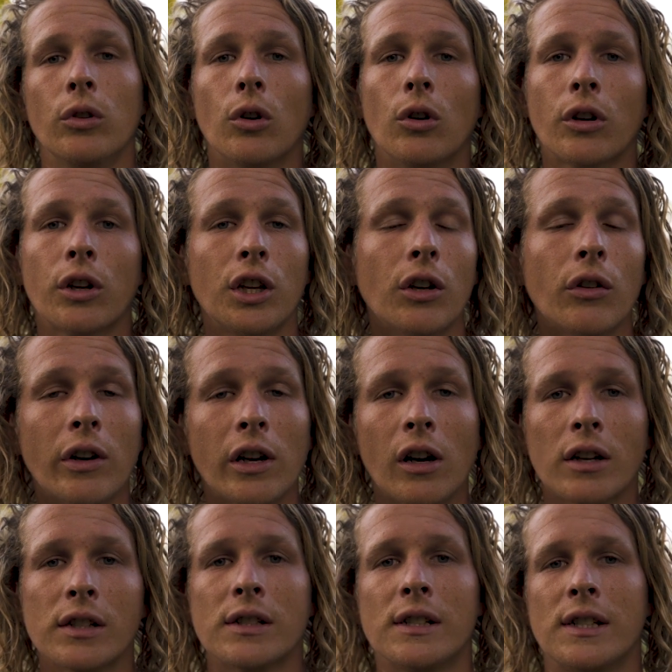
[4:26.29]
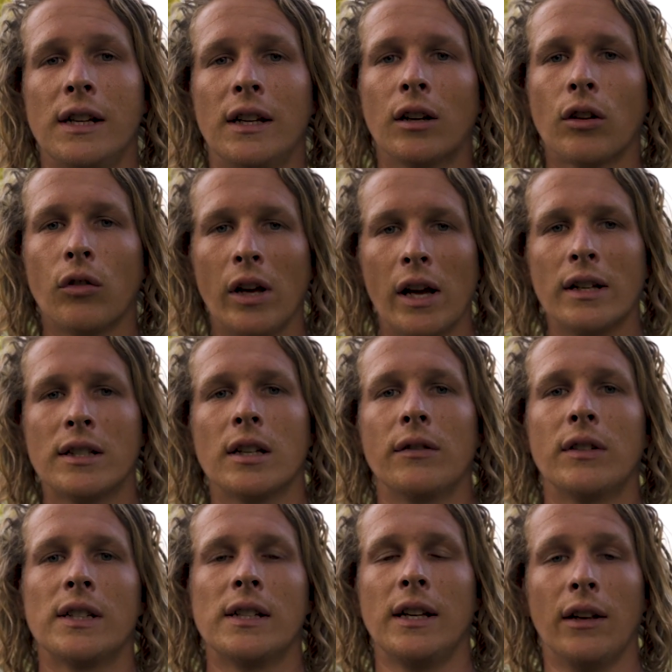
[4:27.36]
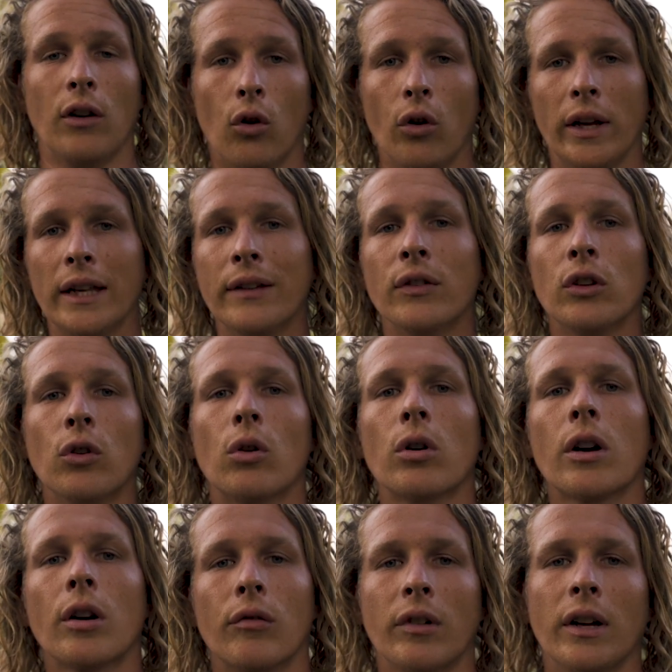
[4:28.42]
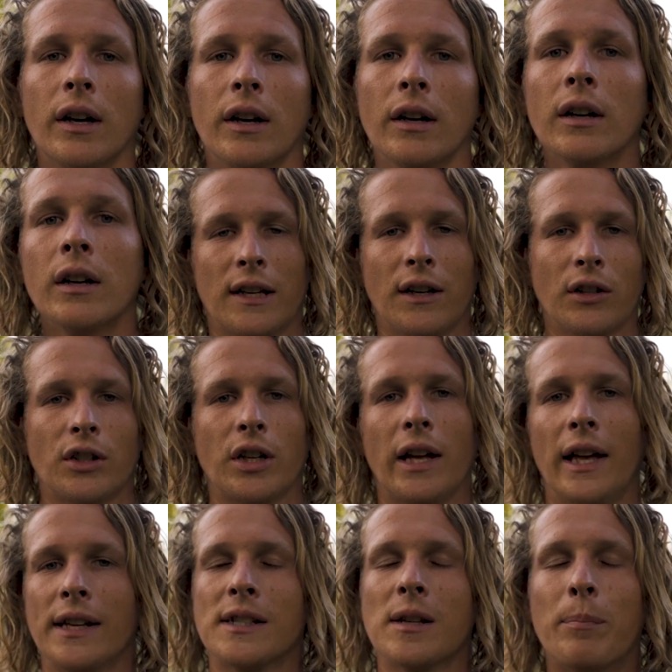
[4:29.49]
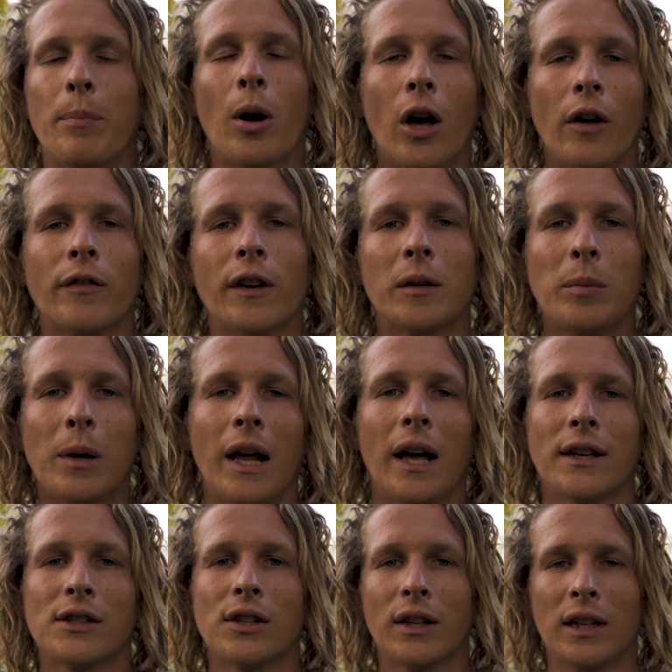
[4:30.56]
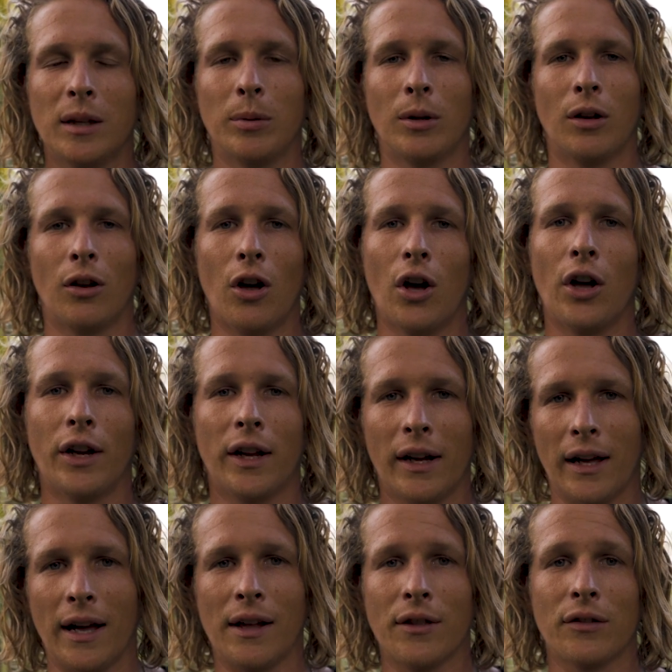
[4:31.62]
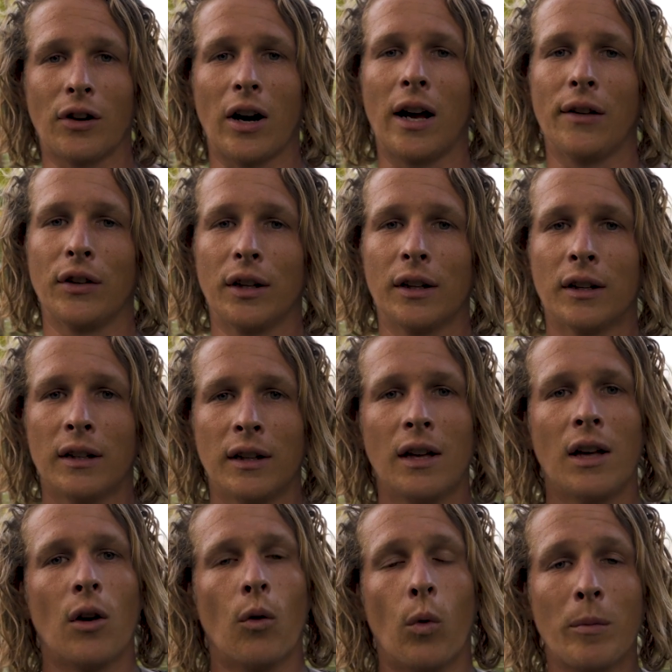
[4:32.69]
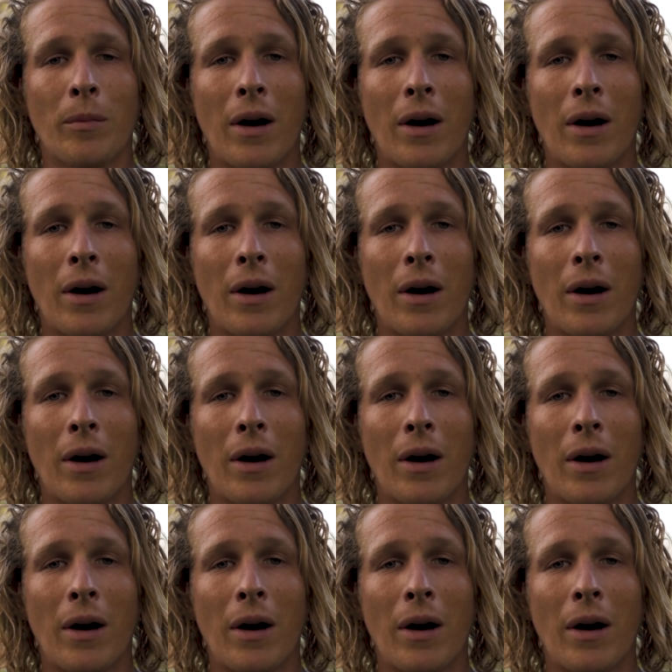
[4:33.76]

your curiosity, creativity, or even your career, Skillshare is the perfect place to keep you learning and thriving. One